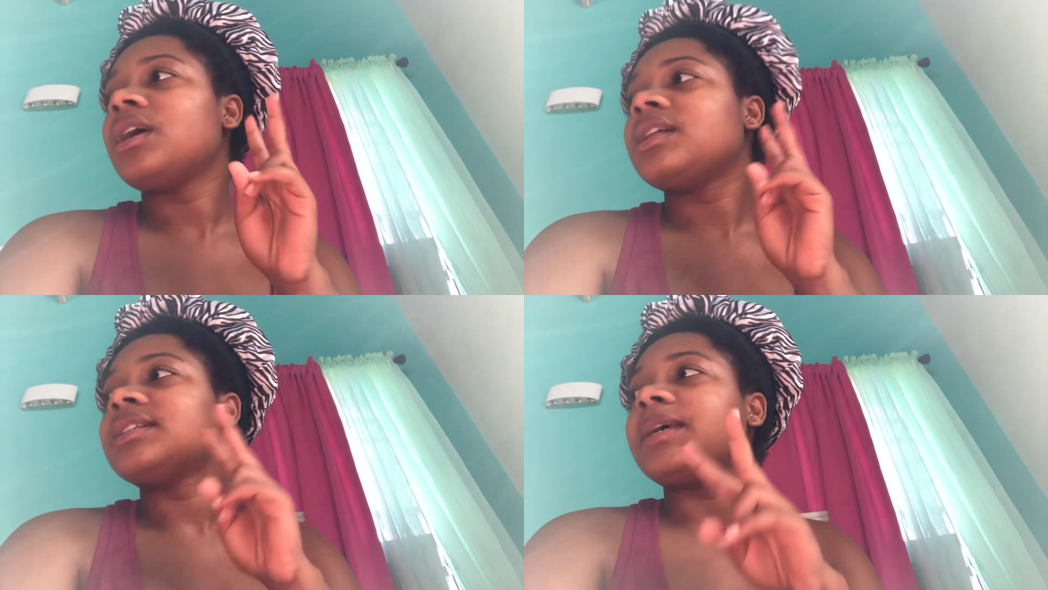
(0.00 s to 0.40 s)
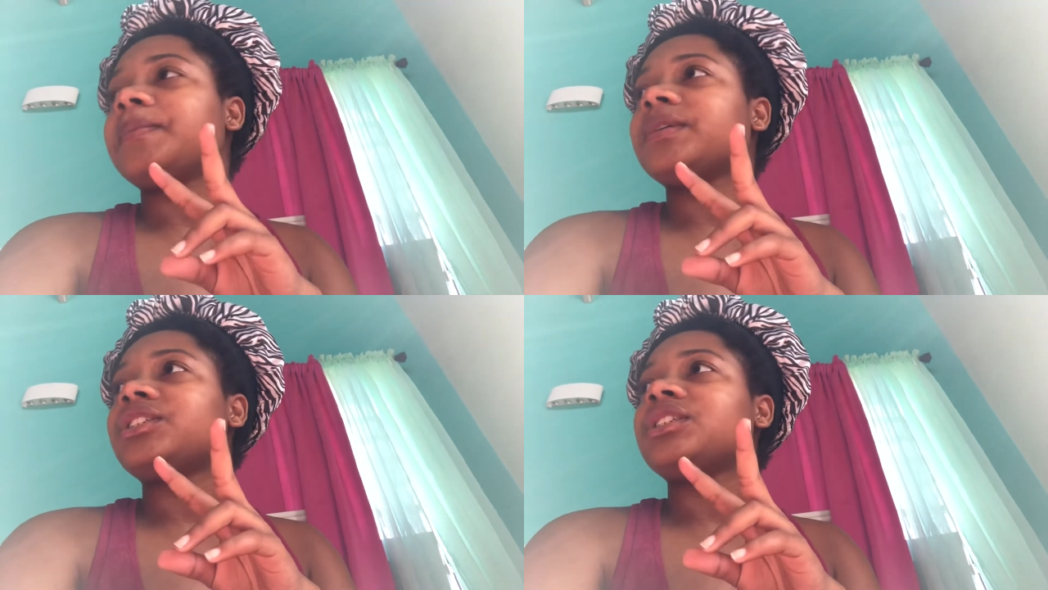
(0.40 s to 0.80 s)
take
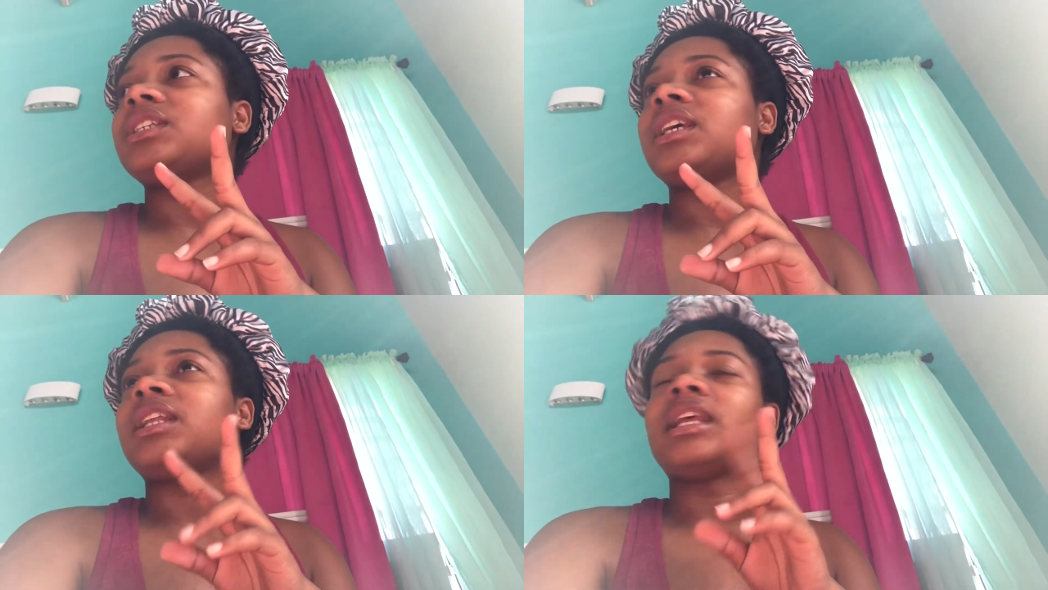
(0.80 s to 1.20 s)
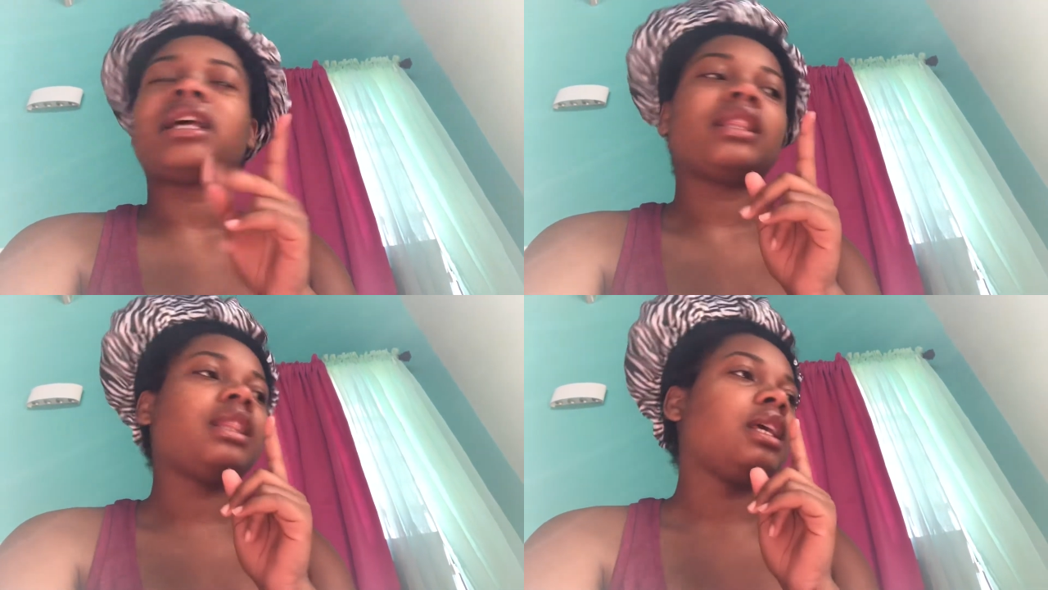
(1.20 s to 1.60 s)
pictures in, and
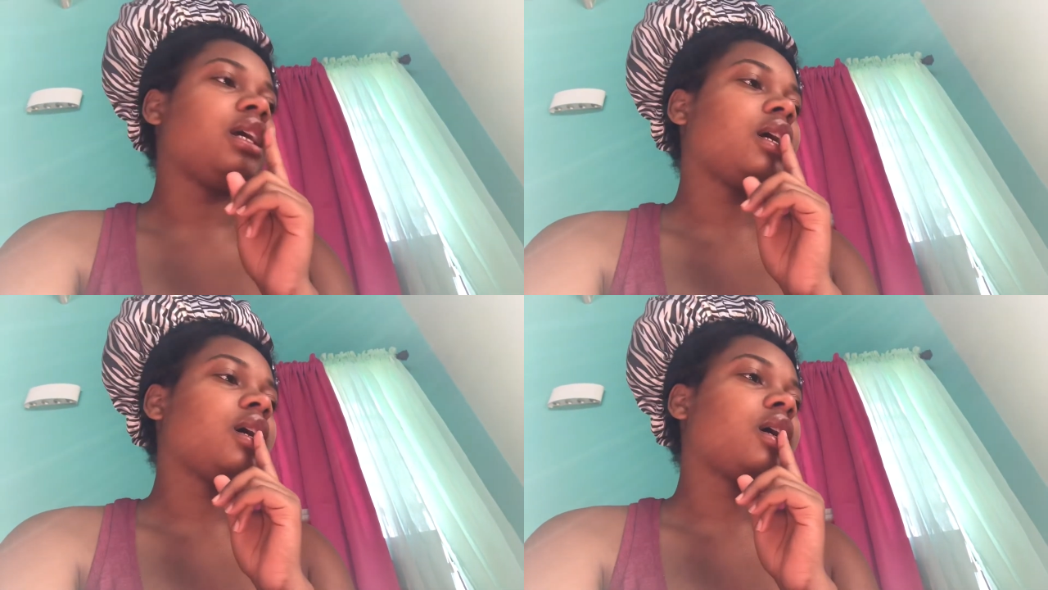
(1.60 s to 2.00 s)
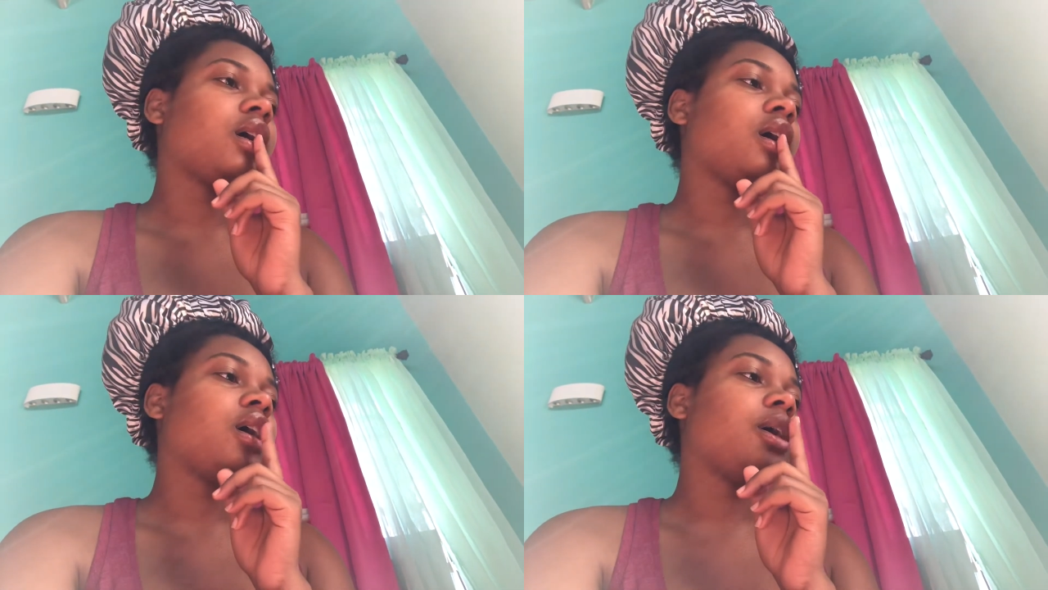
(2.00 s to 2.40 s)
I think
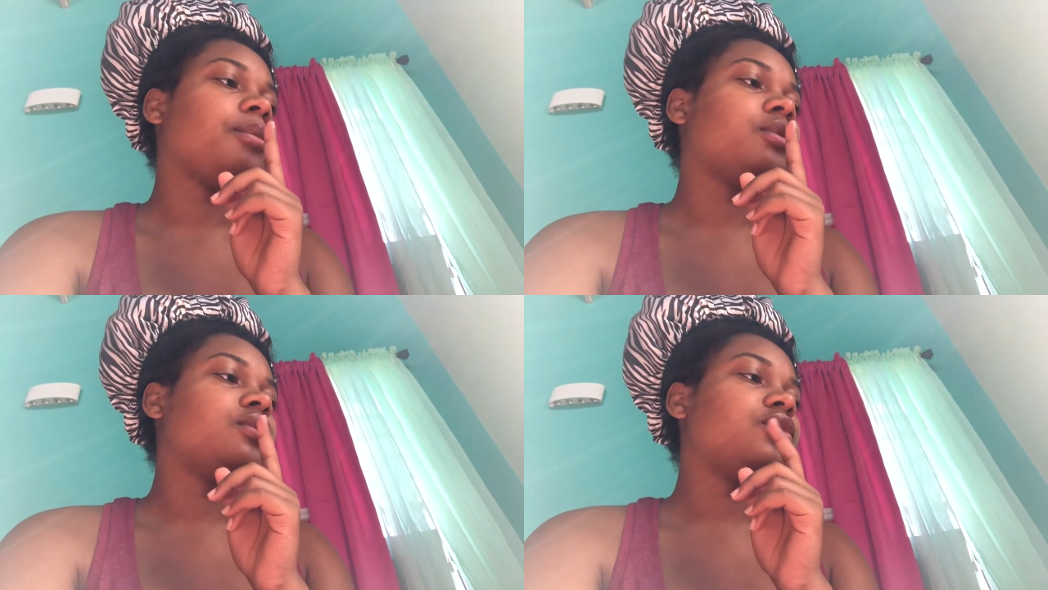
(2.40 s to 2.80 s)
a couple of